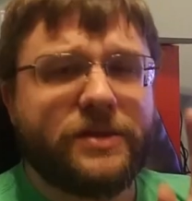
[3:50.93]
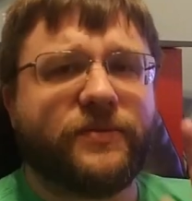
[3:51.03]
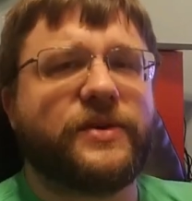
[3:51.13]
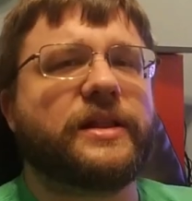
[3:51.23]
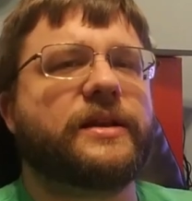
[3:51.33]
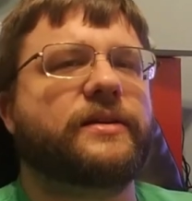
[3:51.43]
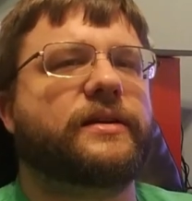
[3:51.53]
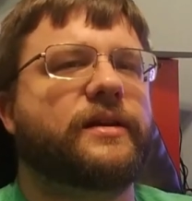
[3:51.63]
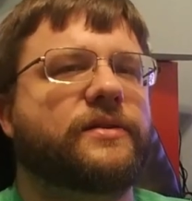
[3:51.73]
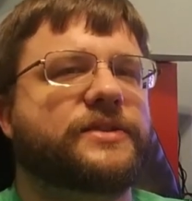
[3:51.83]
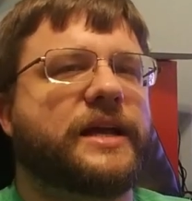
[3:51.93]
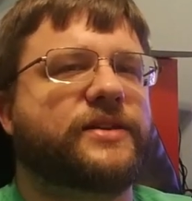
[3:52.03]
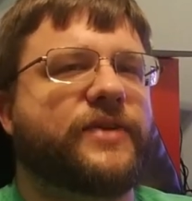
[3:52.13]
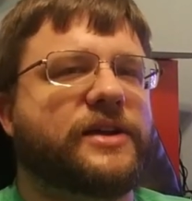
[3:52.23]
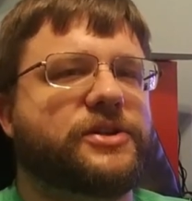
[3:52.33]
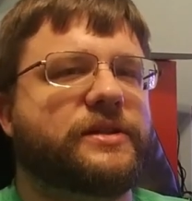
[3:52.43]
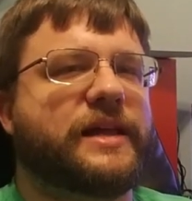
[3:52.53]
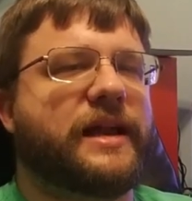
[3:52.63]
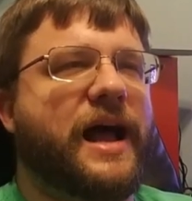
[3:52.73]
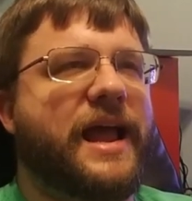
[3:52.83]
the feeling of, satisfaction
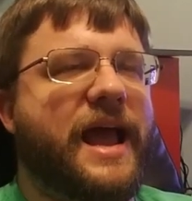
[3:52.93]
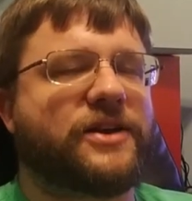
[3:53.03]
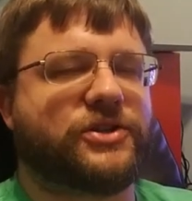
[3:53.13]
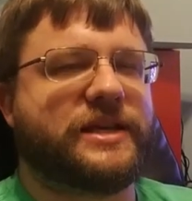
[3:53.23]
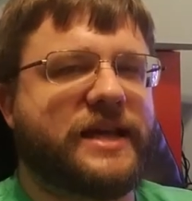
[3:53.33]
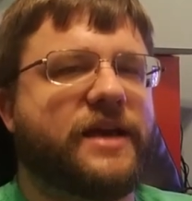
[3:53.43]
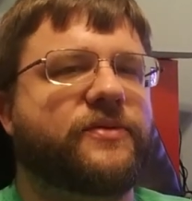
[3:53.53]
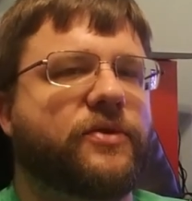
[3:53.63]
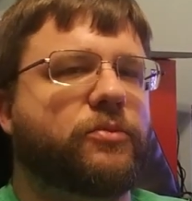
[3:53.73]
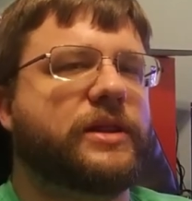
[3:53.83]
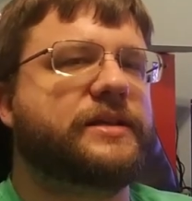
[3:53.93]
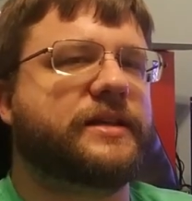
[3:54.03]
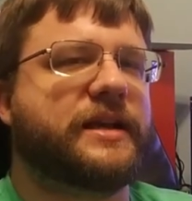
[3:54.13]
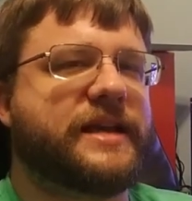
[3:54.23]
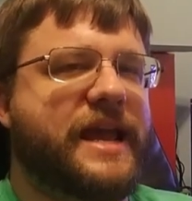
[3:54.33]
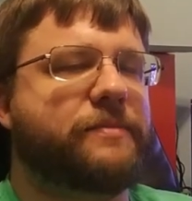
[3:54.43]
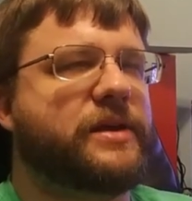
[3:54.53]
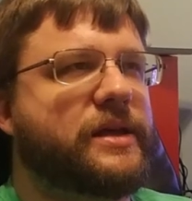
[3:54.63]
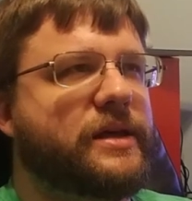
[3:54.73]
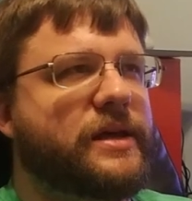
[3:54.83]
that I actually get from releasing a game
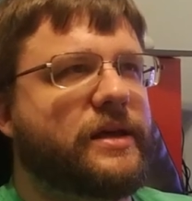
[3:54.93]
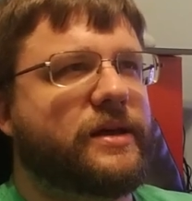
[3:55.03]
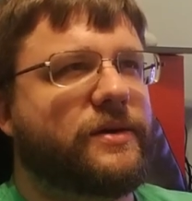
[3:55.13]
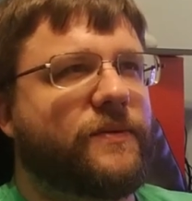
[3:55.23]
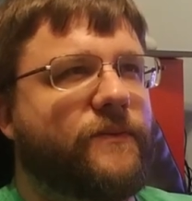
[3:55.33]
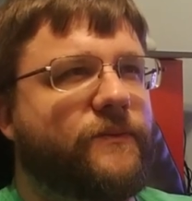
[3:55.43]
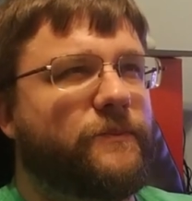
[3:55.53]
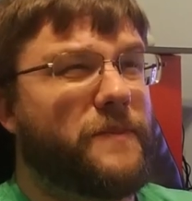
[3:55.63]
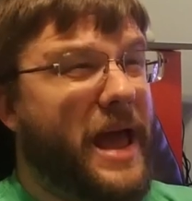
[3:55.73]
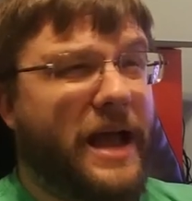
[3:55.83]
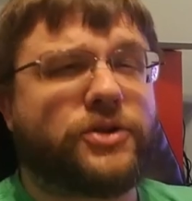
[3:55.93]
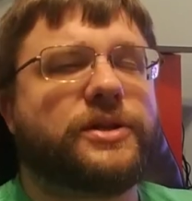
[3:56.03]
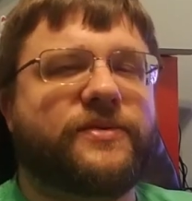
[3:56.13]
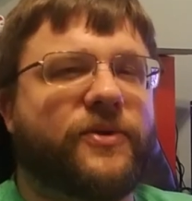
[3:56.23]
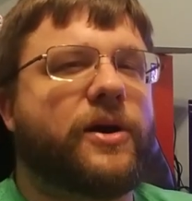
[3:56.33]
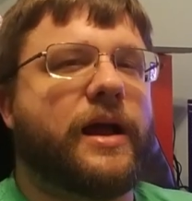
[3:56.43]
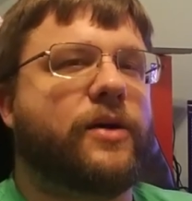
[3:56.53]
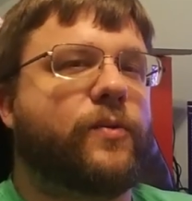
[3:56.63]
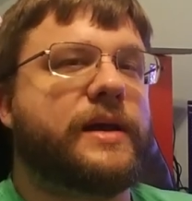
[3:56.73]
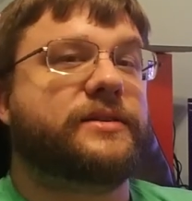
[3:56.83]
actually far
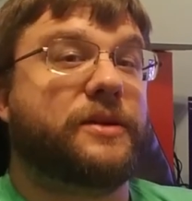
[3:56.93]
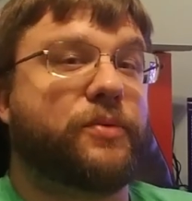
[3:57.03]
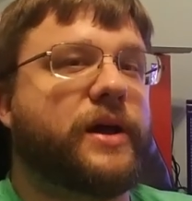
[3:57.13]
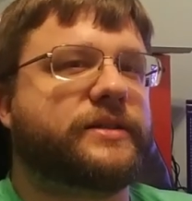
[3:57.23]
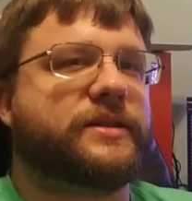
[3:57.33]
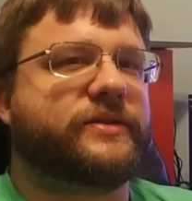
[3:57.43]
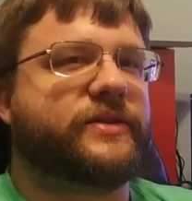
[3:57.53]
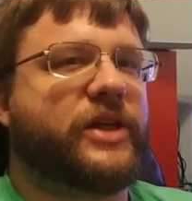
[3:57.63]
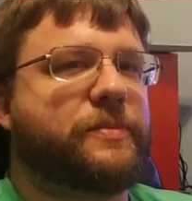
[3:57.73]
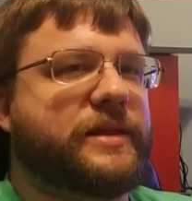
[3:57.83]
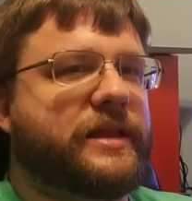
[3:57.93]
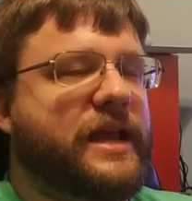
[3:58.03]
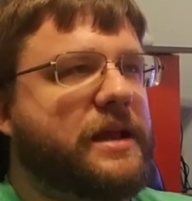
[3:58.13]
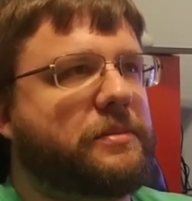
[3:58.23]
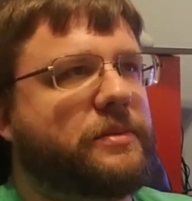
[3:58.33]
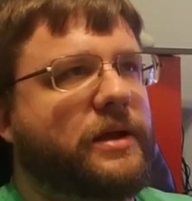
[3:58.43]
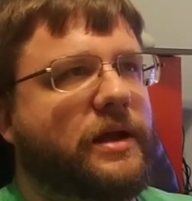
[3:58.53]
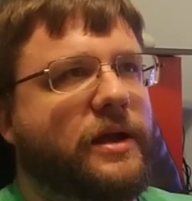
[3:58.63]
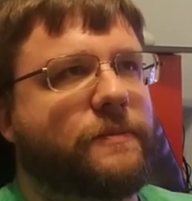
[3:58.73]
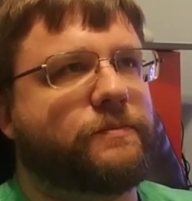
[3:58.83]
outweighs the process of developing the game
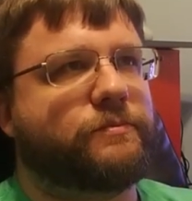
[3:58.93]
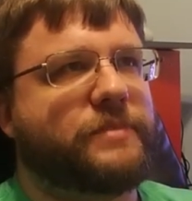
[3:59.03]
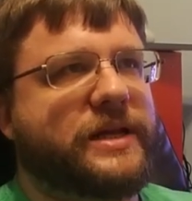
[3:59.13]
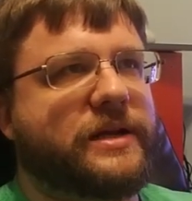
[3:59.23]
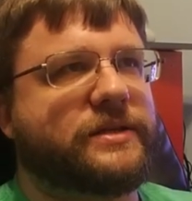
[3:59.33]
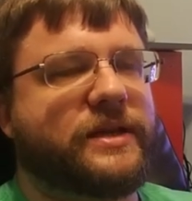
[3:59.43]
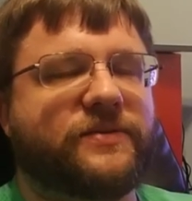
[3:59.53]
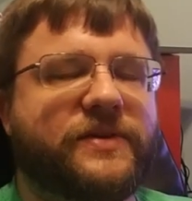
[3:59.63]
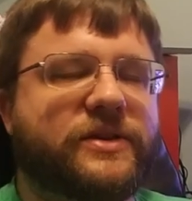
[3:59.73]
um, because it